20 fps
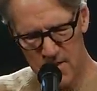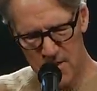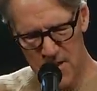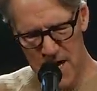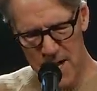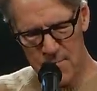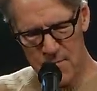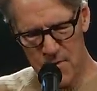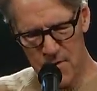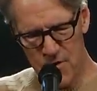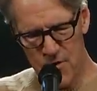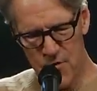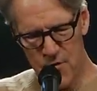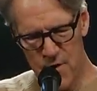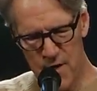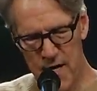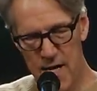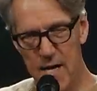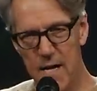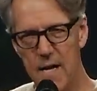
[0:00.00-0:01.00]
chapter
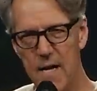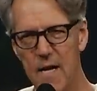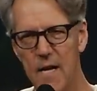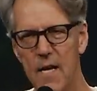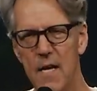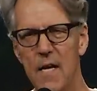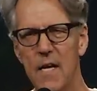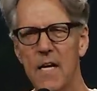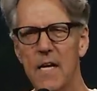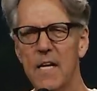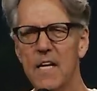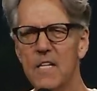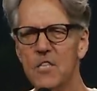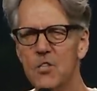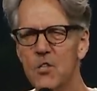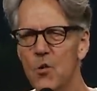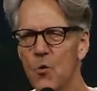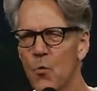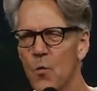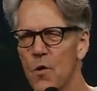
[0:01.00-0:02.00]
3
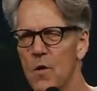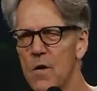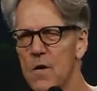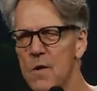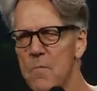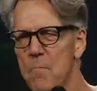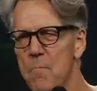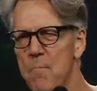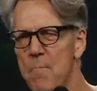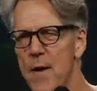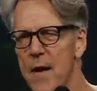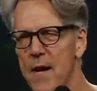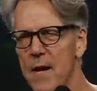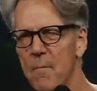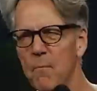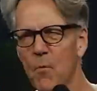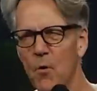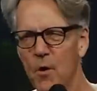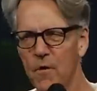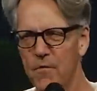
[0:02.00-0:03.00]
is the word
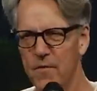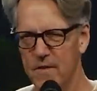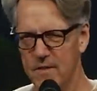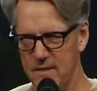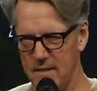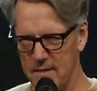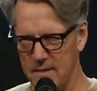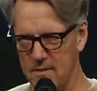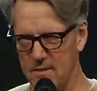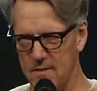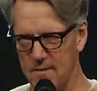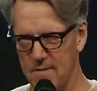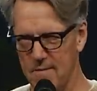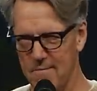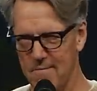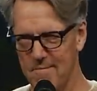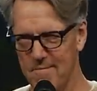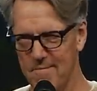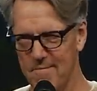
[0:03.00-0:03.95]
metamorphosis